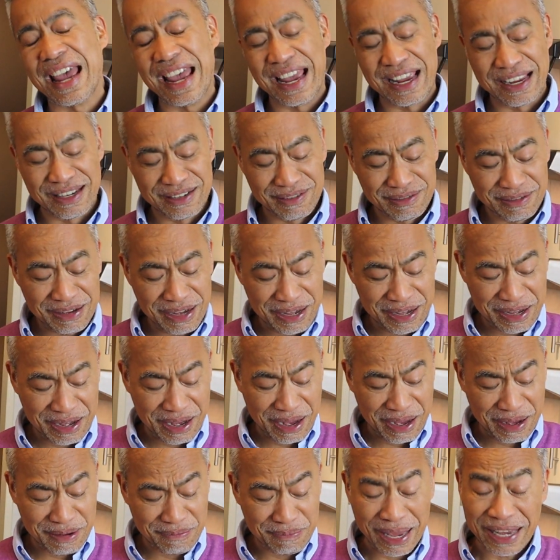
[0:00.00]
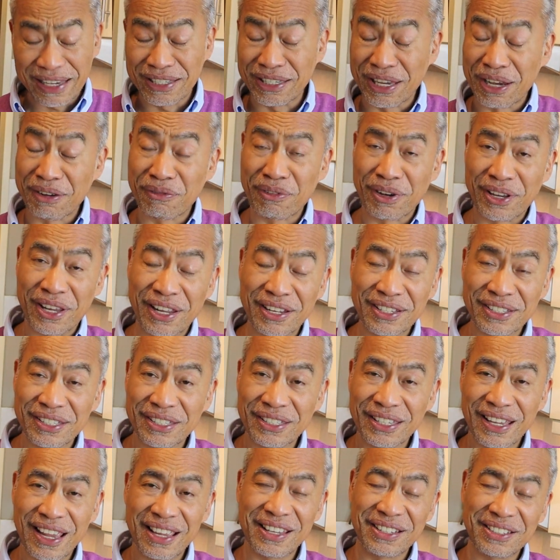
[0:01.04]
and the basic
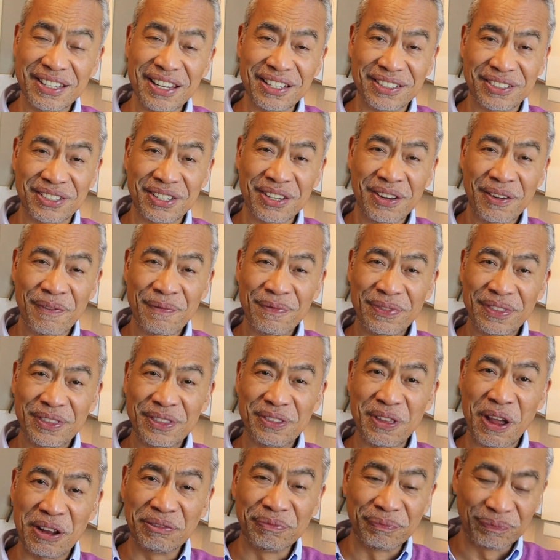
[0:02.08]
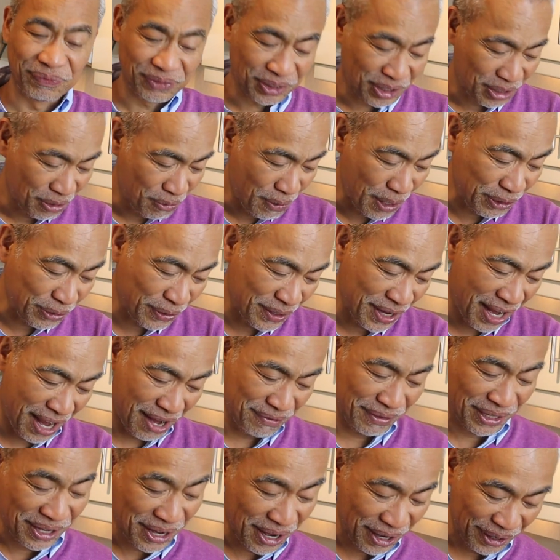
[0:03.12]
ingredients, and that's it. Done. What do I
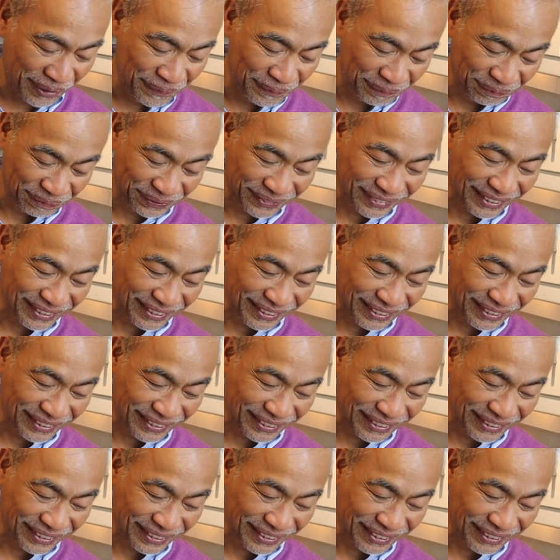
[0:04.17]
have in here?